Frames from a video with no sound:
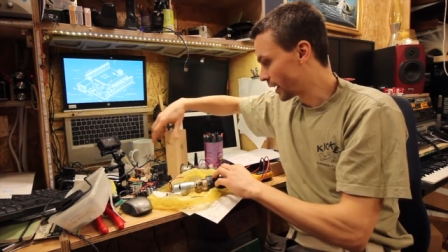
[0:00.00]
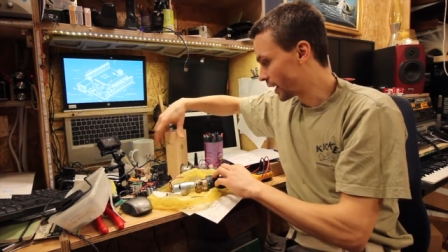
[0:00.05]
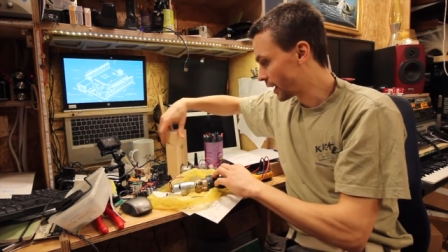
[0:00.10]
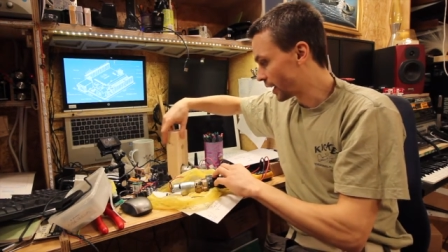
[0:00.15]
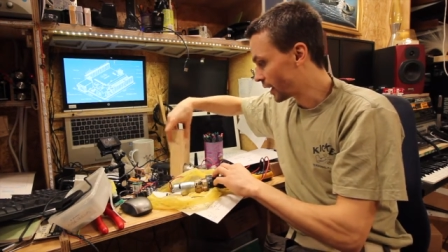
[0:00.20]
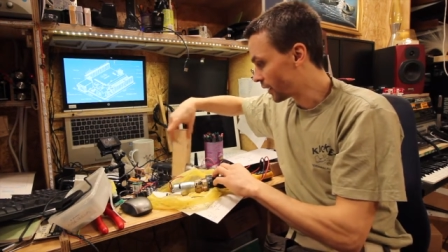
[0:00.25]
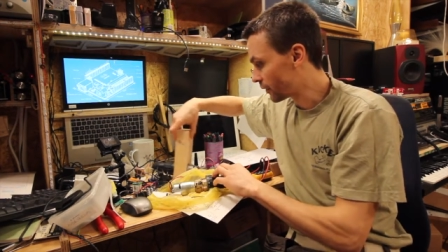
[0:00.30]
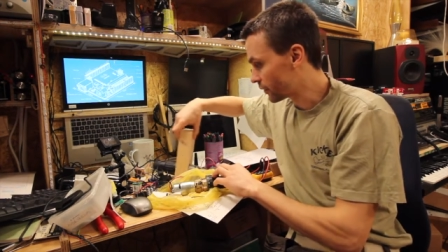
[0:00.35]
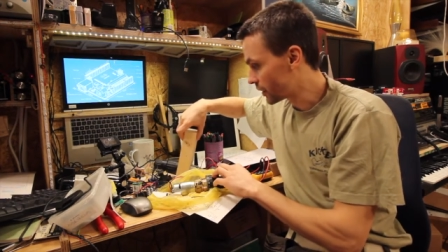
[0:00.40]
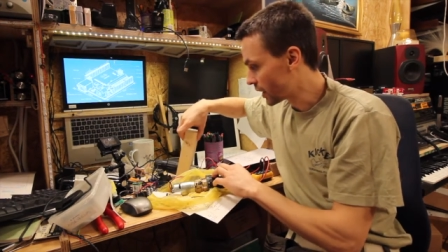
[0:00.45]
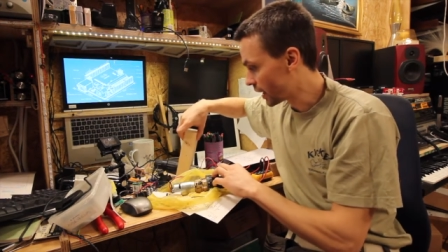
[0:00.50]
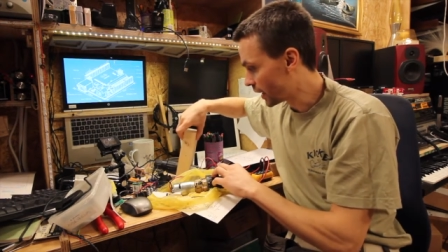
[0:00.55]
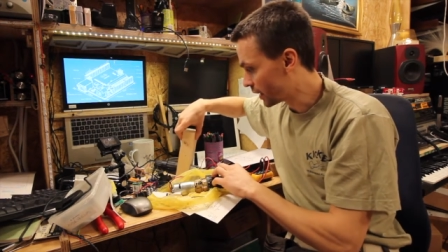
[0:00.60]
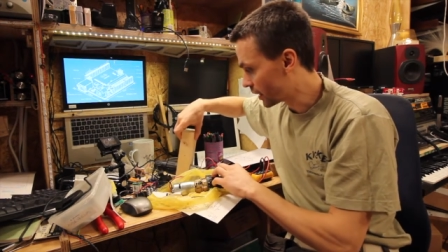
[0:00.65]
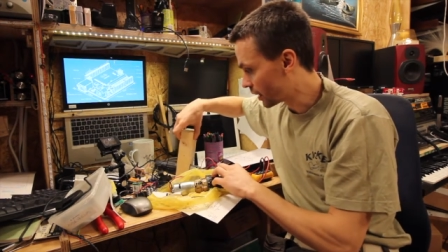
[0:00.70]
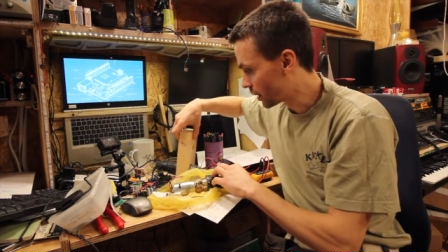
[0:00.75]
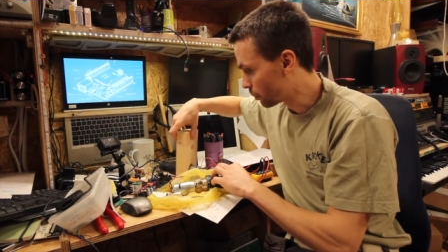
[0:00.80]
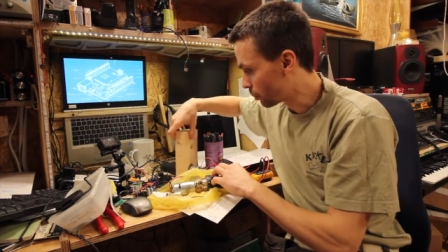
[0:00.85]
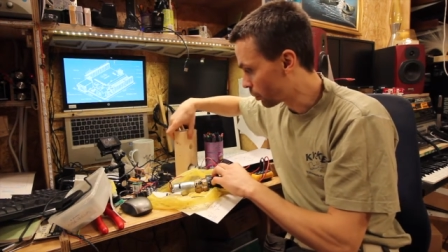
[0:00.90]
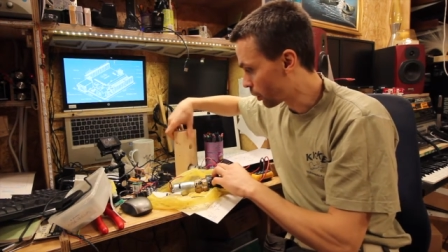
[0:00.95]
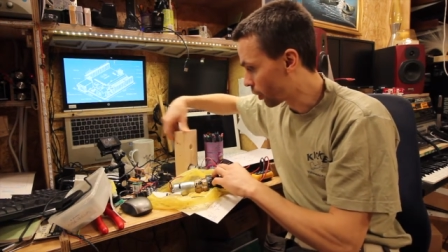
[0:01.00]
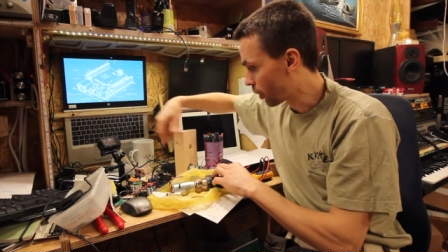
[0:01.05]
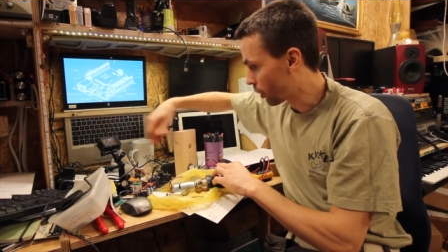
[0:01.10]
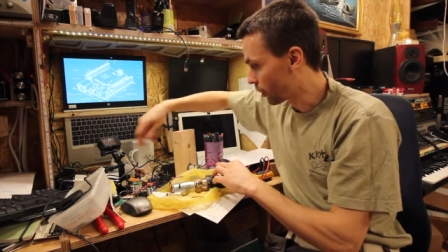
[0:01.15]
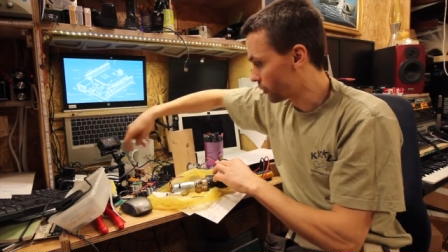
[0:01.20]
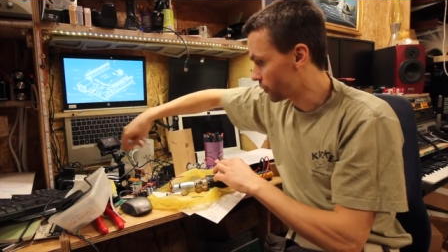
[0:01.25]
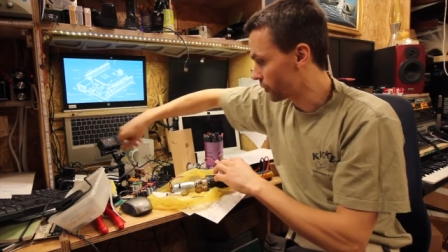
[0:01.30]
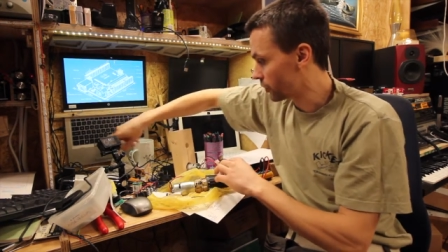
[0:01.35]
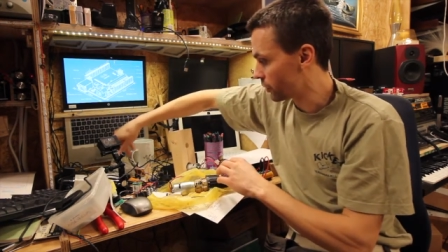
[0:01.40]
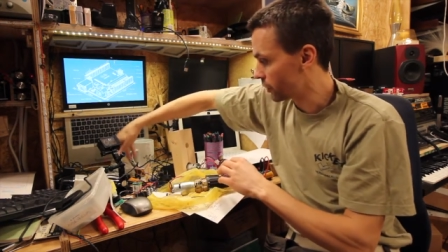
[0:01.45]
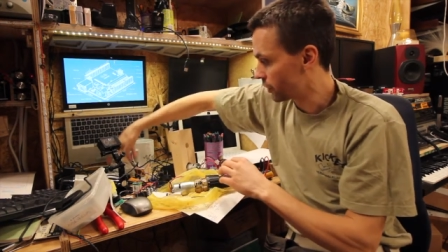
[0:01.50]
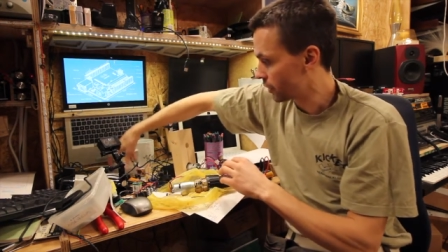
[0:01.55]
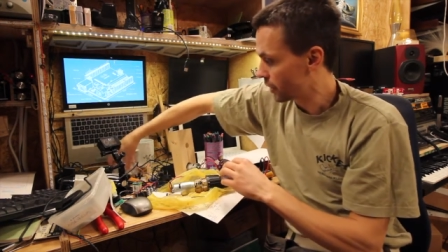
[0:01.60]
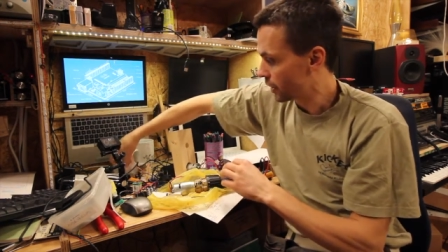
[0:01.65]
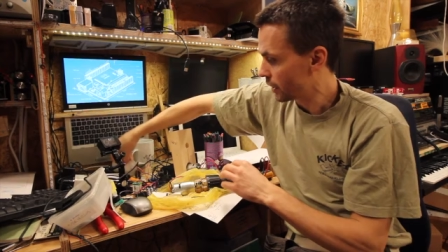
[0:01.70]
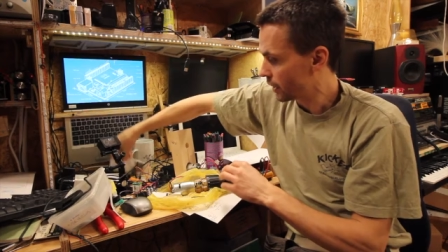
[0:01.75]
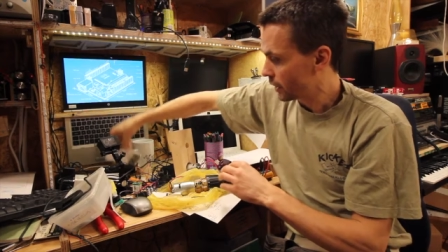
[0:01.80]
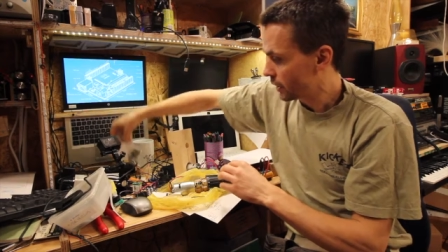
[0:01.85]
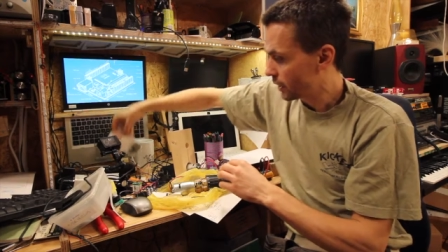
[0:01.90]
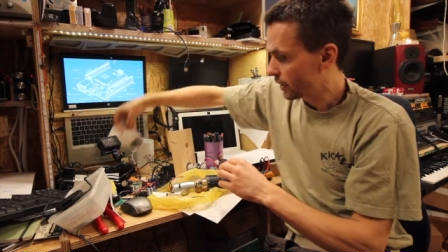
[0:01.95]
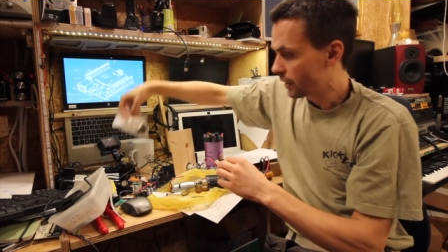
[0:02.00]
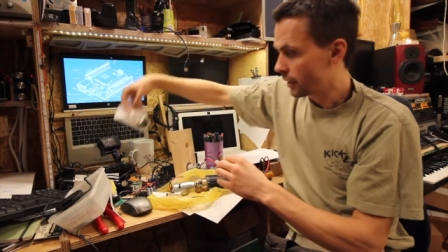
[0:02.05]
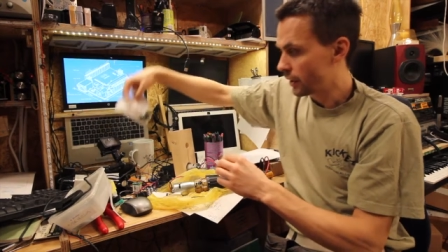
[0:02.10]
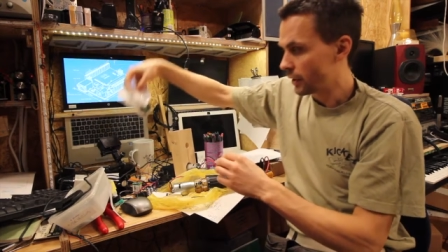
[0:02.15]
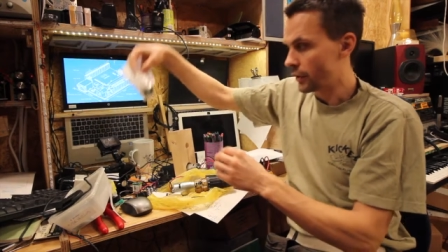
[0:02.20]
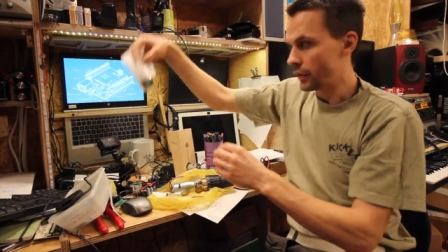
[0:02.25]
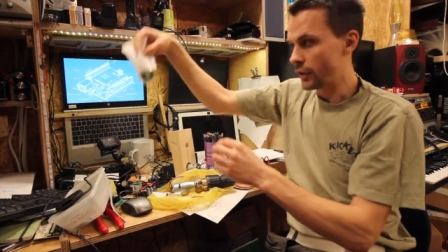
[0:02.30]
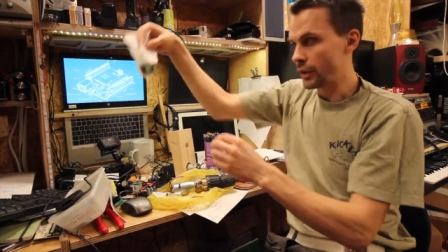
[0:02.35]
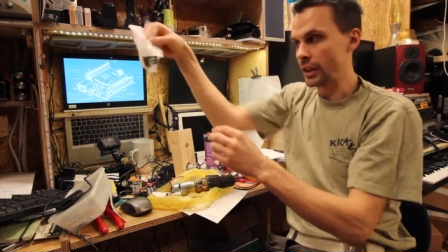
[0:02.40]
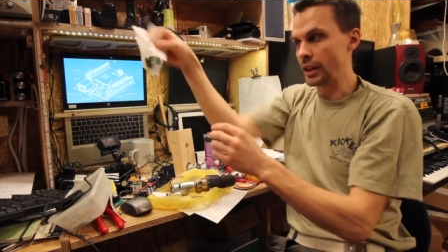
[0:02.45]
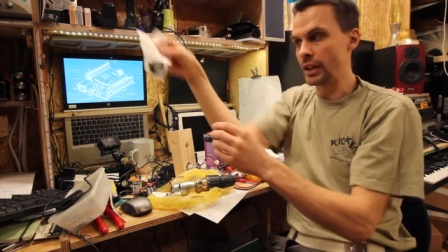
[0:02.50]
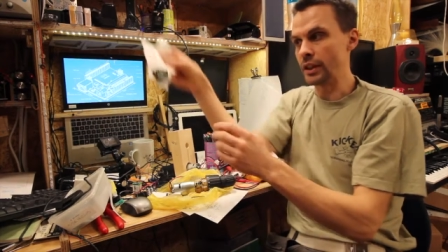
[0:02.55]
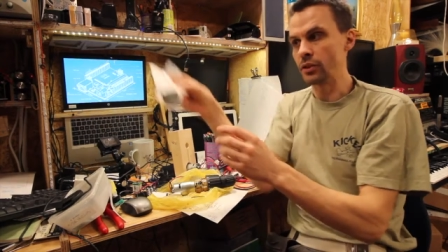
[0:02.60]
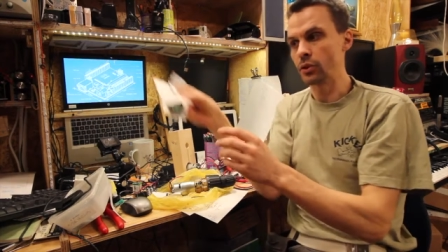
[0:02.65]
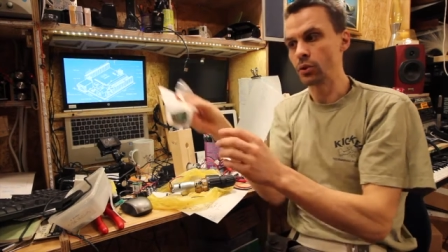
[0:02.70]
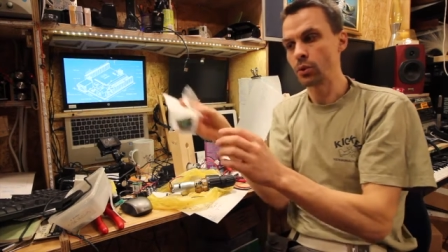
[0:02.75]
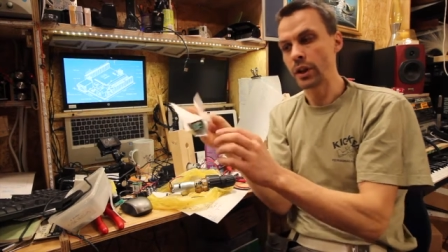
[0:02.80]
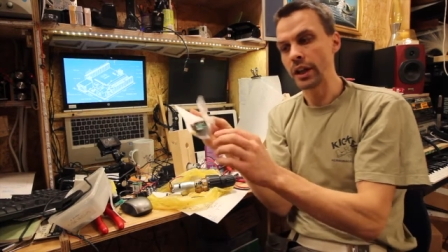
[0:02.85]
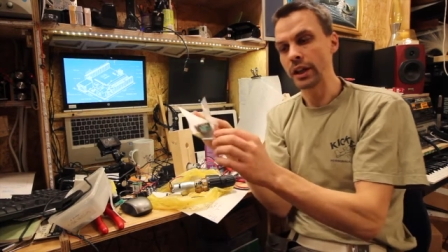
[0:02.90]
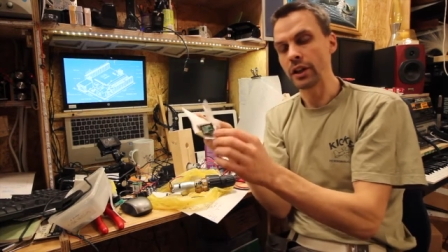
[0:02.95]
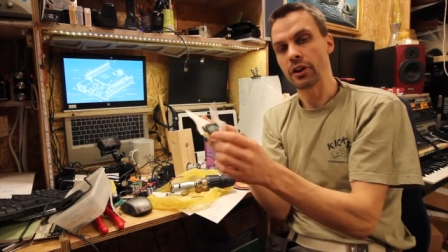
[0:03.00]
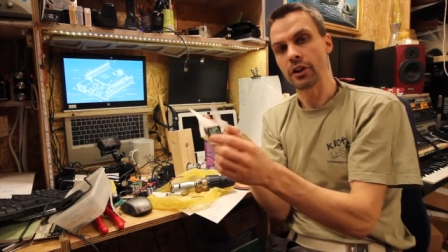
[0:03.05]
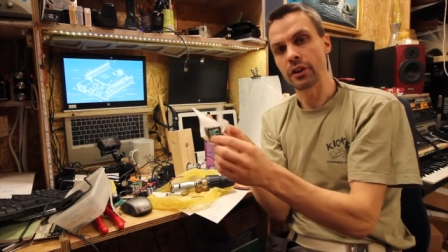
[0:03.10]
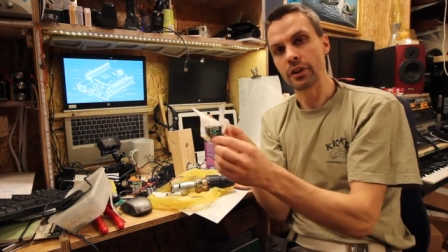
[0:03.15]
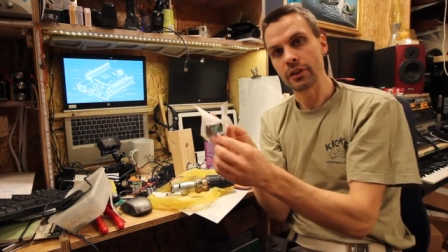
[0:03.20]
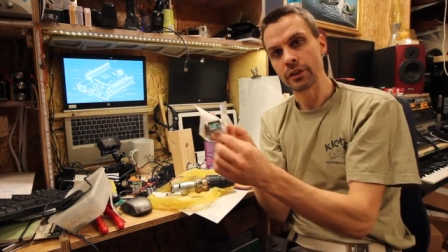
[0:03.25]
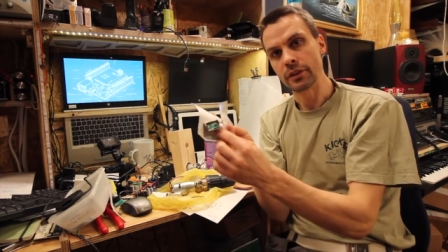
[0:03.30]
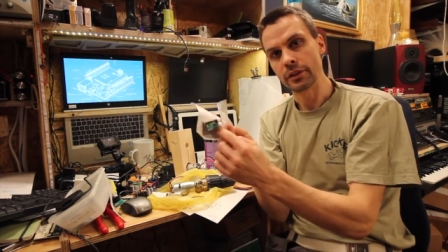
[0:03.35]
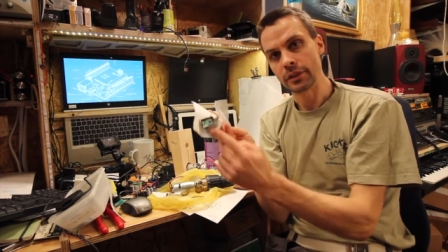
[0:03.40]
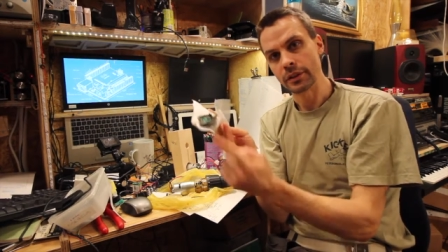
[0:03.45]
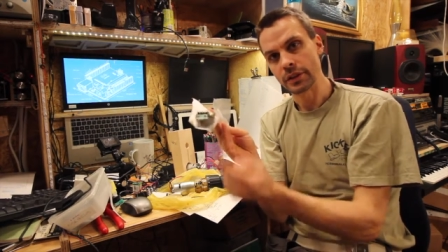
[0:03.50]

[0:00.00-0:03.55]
I have taken apart the trigger.